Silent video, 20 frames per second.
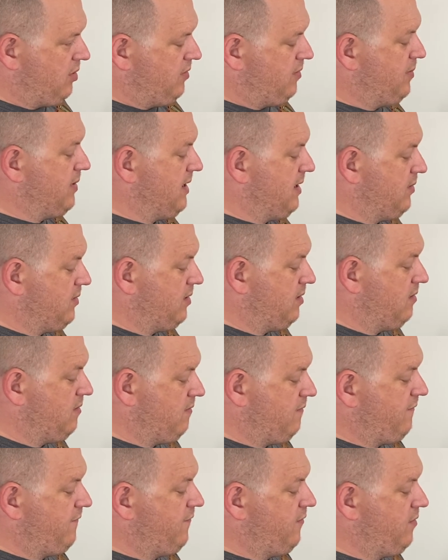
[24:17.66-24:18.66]
the power
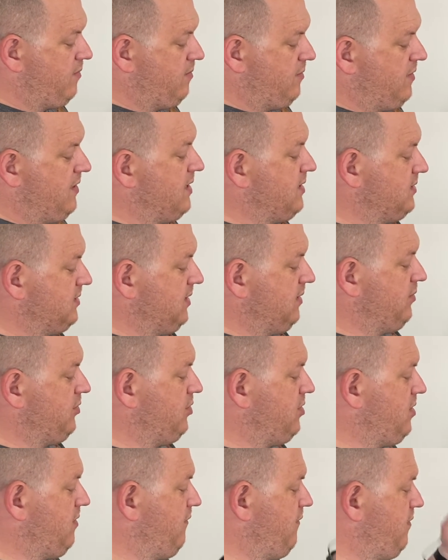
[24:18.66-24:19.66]
from that zip
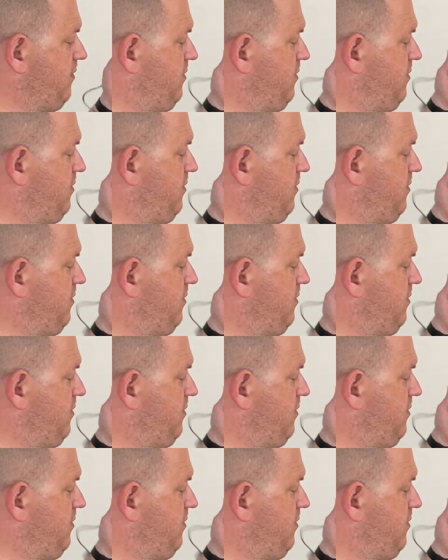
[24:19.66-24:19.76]
drive.